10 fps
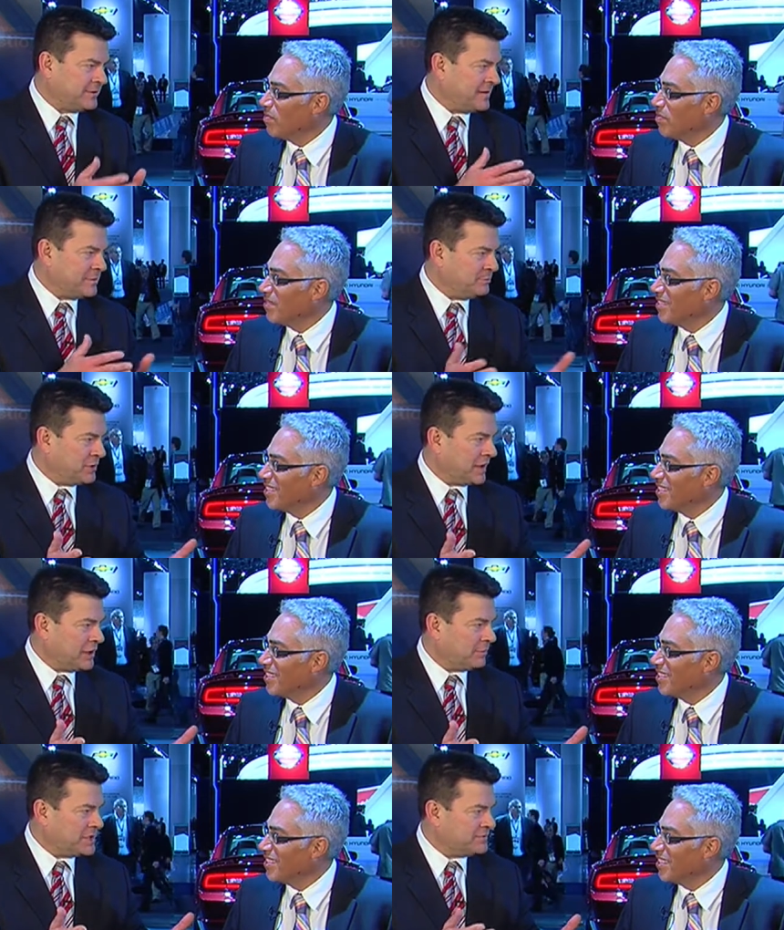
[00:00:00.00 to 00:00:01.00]
Speaker 1: they've been putting on
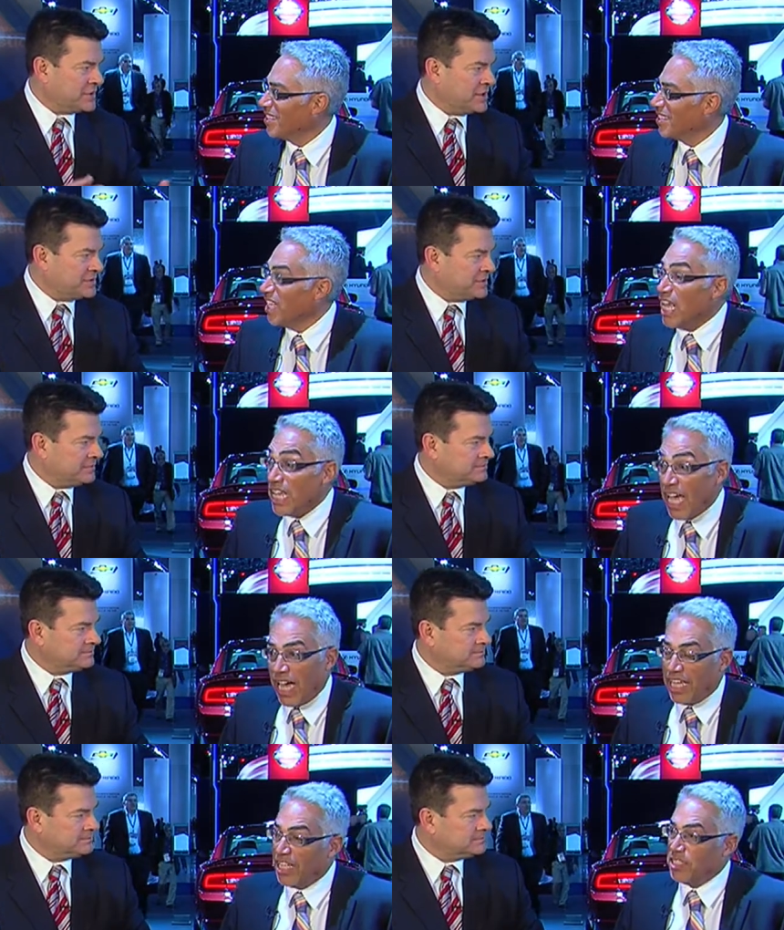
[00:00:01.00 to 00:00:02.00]
airplanes for years.
Speaker 2: Yeah,
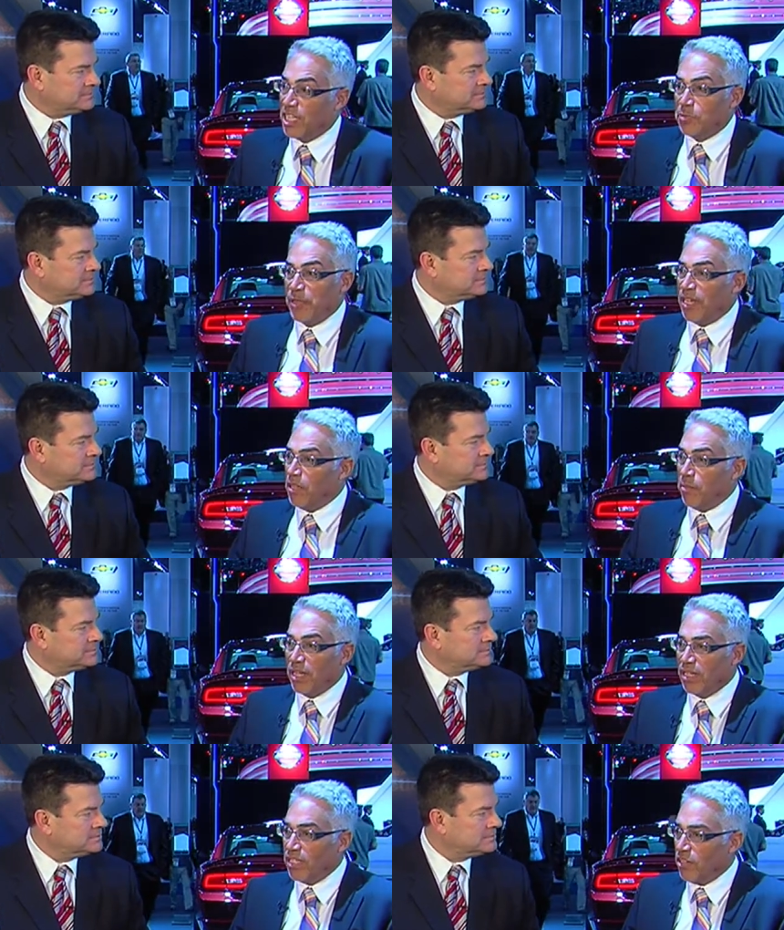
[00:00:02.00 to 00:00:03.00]
it's, it's been in the
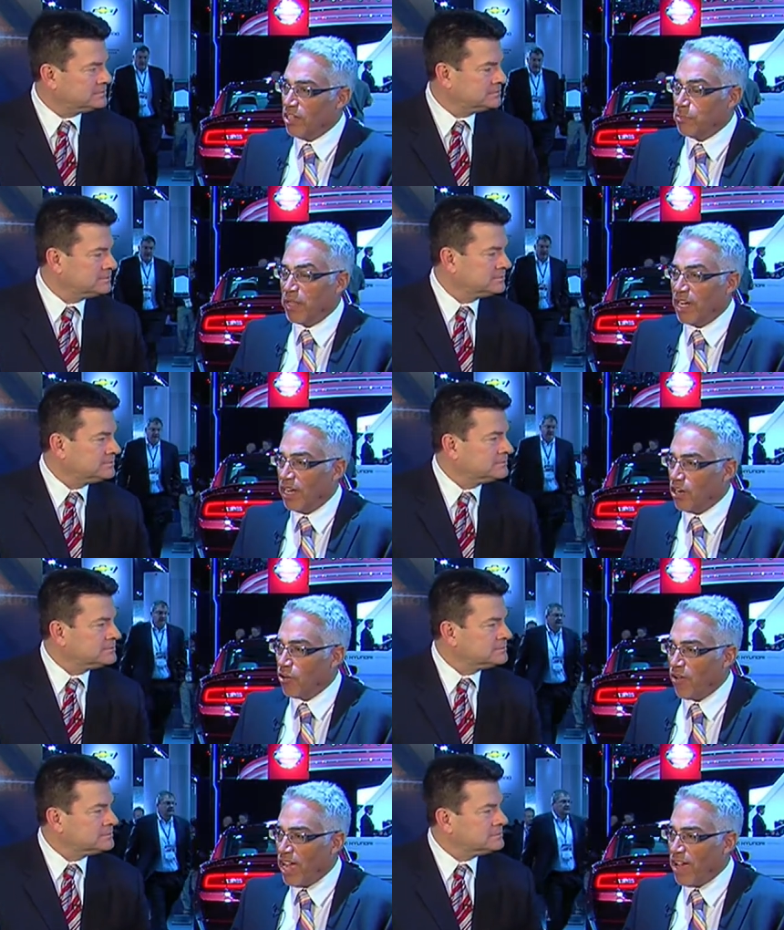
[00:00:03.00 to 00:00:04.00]
military, it's been on
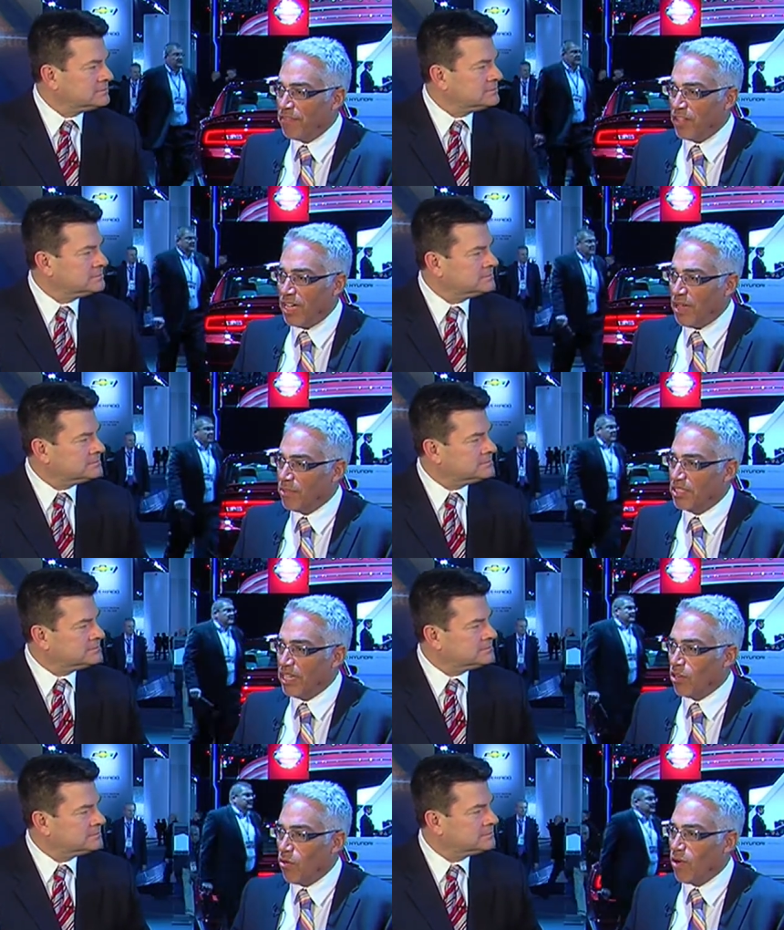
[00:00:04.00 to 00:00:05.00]
aircraft. I would say
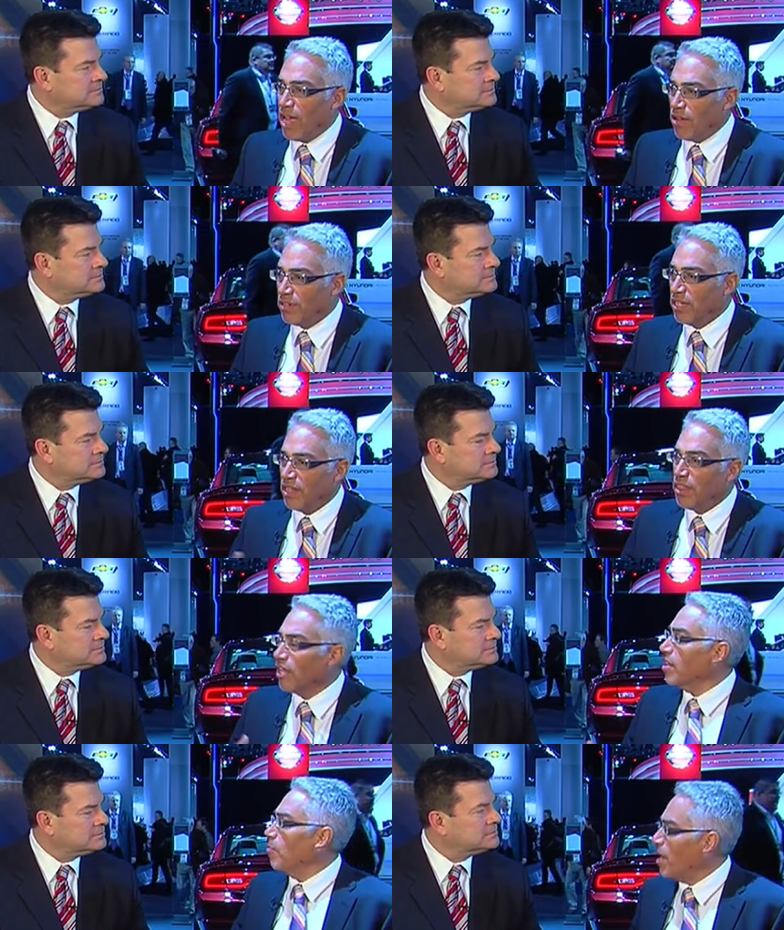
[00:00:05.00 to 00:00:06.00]
go around,
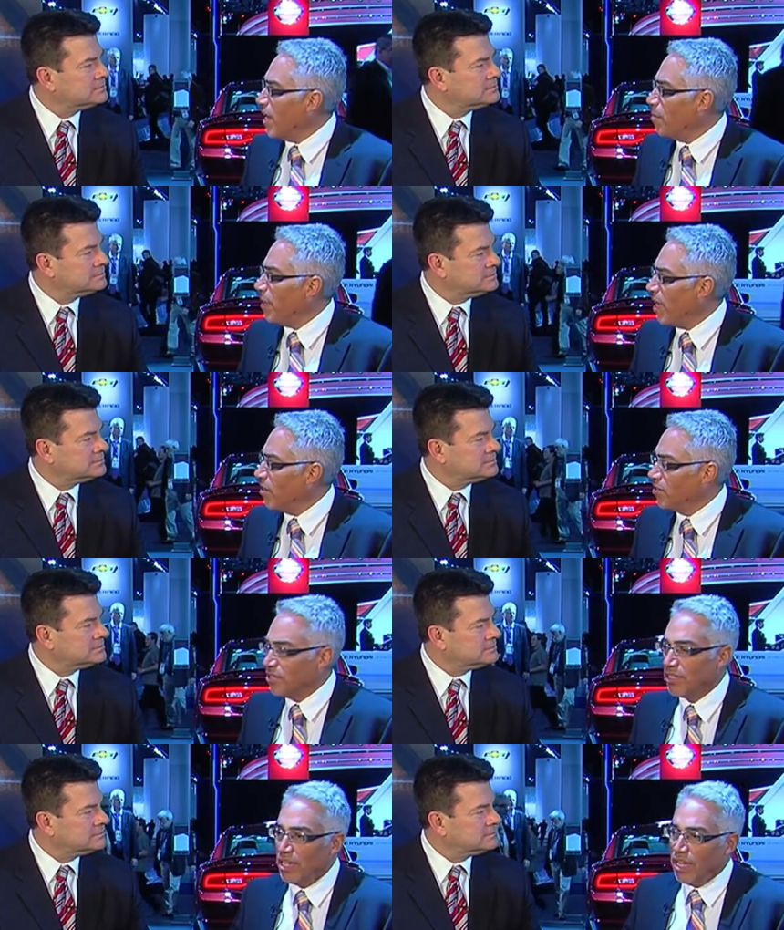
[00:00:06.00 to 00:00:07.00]
thunk the body panels.